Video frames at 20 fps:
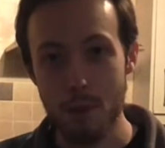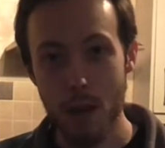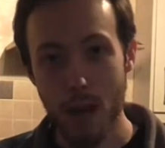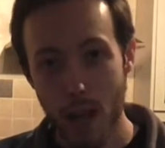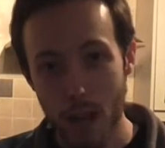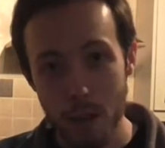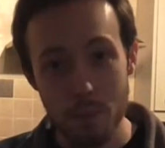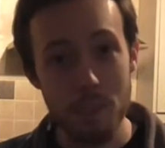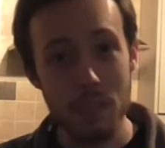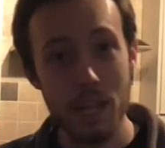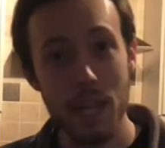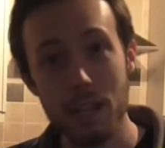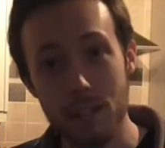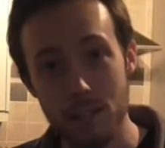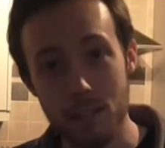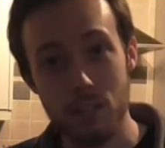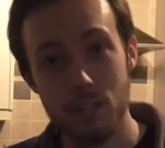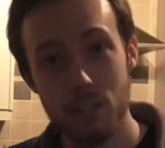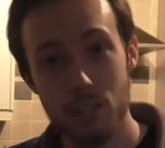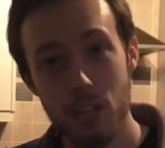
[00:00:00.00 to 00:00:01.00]
But I'm
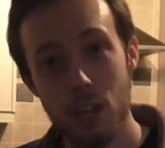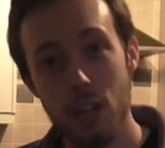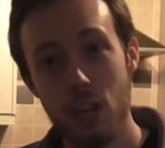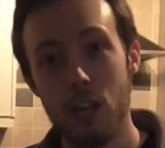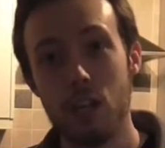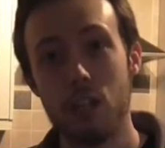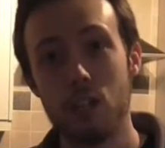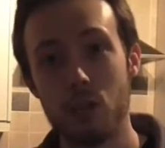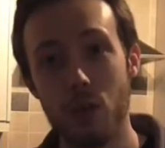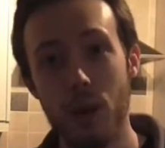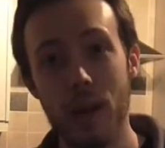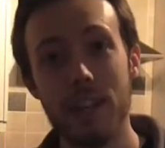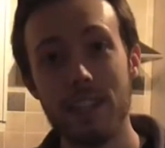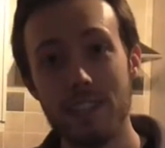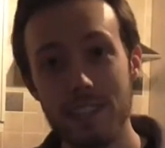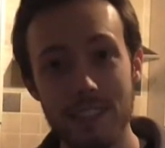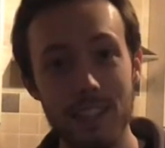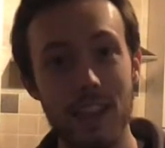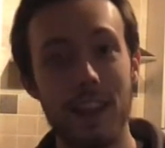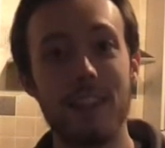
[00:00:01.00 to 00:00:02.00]
dense, so
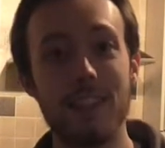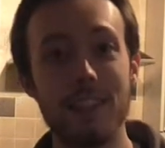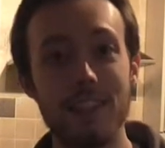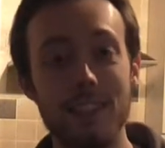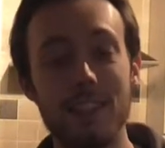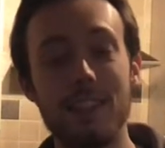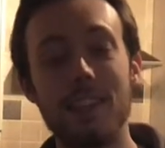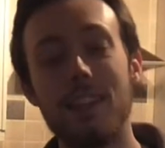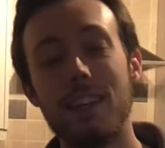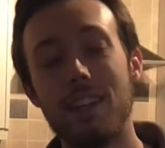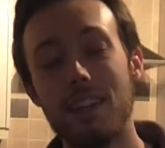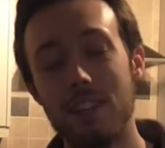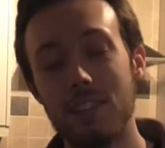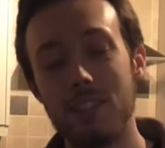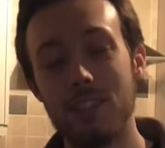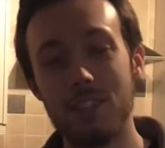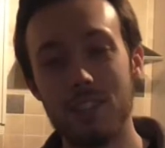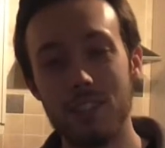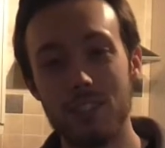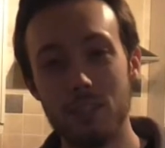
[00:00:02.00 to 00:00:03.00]
I decided
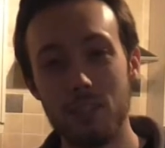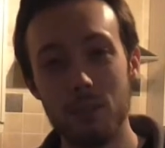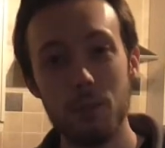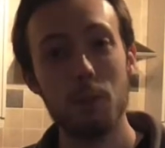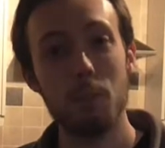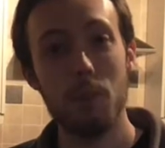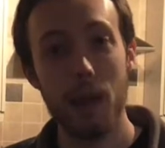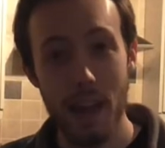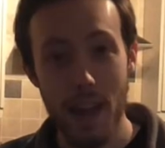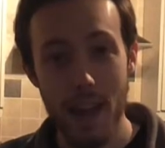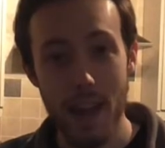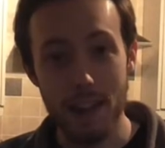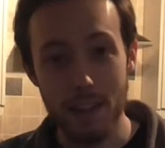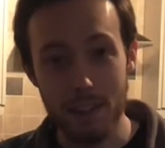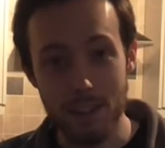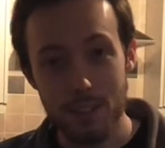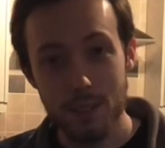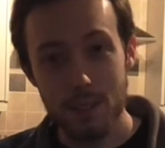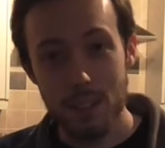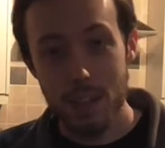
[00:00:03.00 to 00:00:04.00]
to do it by
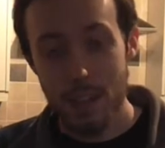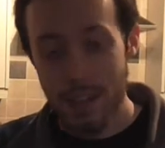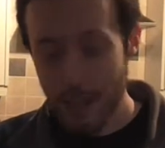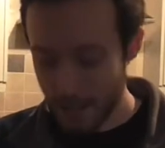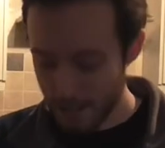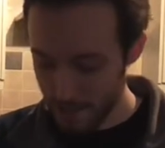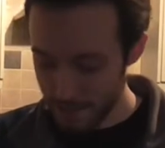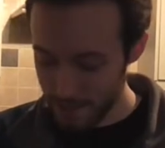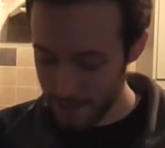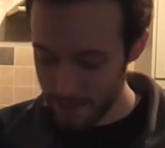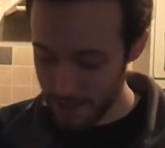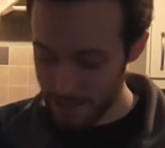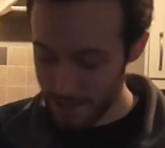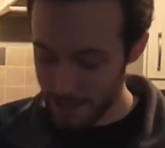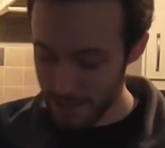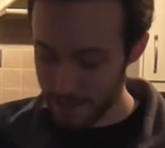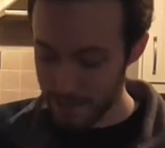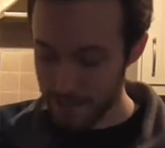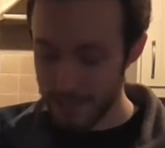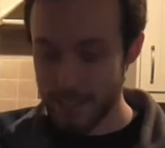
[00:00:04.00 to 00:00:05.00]
hand, and
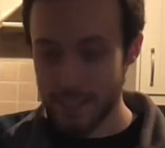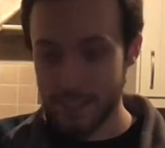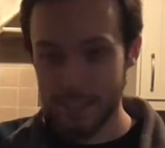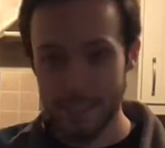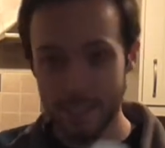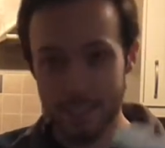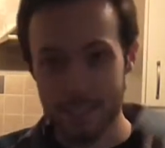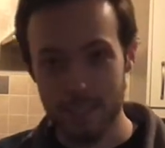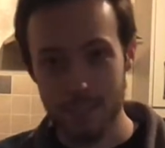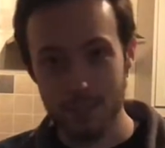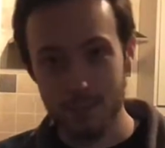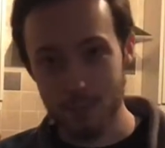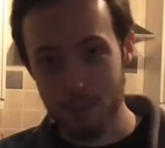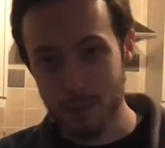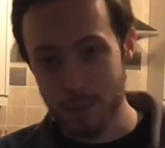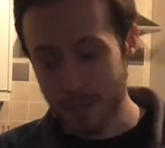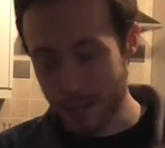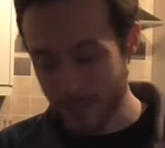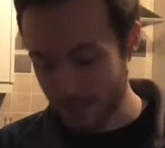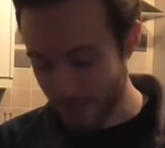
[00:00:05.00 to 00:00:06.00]
this is going to
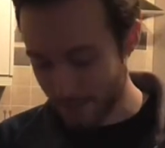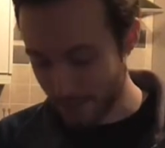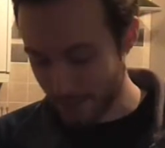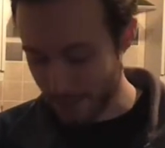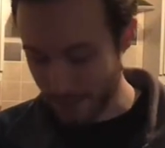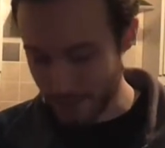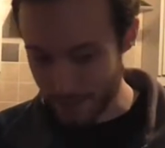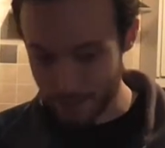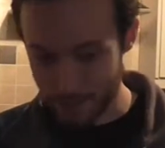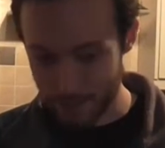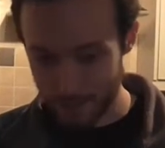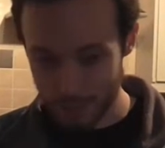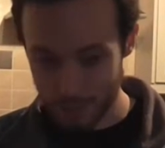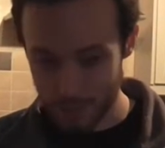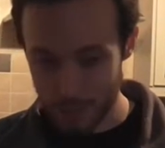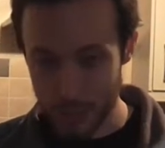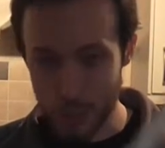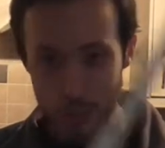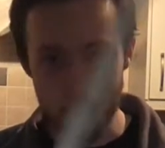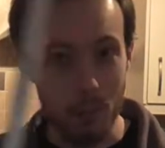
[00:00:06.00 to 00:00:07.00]
be
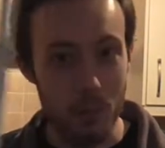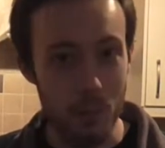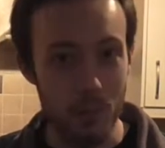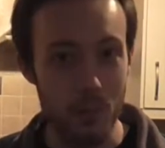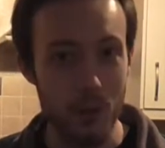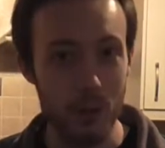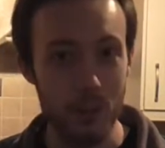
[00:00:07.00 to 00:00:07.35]
super